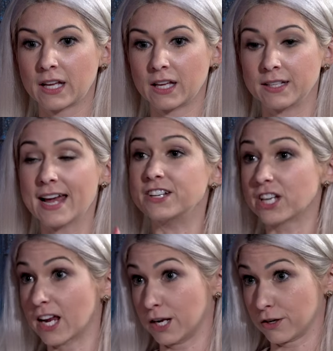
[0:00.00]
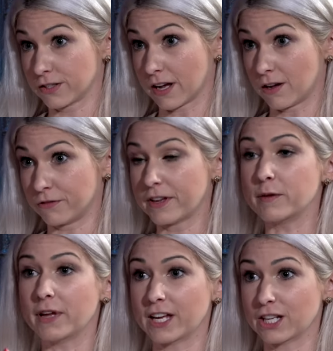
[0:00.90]
in educating yourself
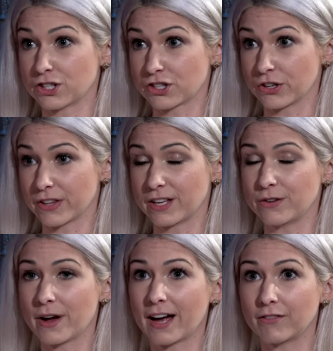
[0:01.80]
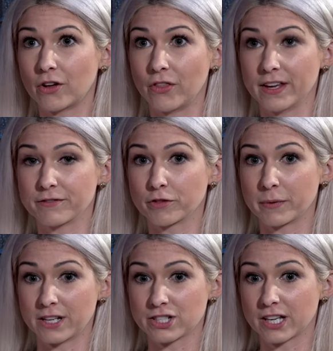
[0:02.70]
and making sure that you have all the
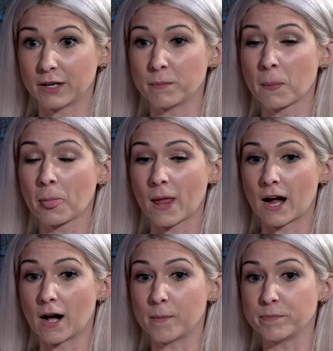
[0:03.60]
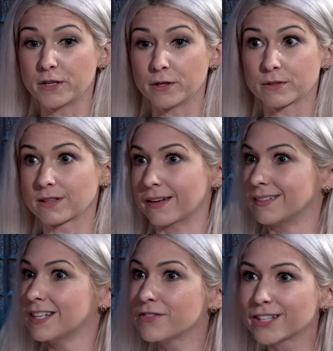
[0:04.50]
information, you know,
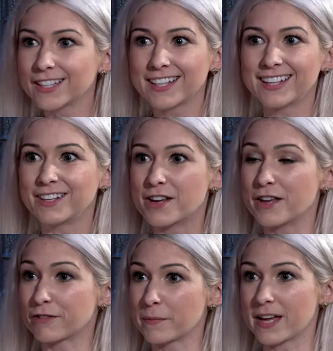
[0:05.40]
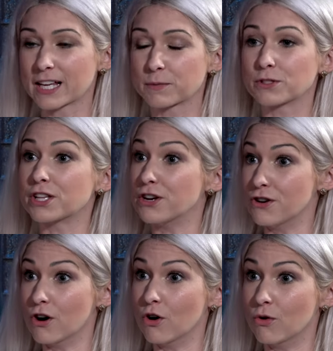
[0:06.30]
scientifically and from the experts that
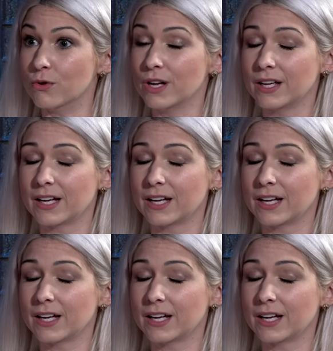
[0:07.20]
know